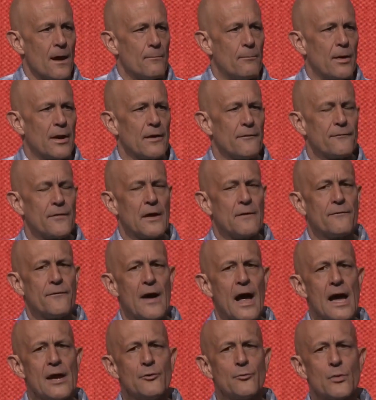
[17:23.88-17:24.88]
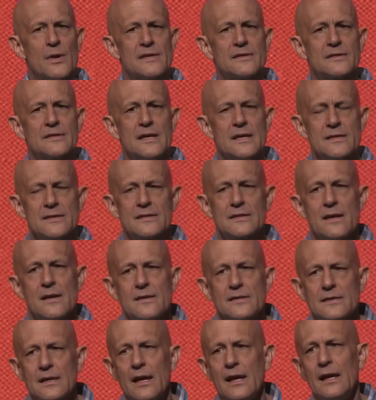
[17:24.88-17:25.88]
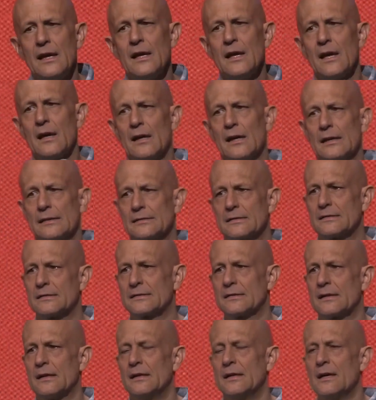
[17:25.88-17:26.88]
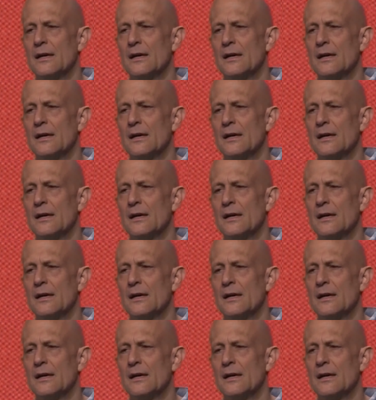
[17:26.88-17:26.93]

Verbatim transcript: But if they find resistance in us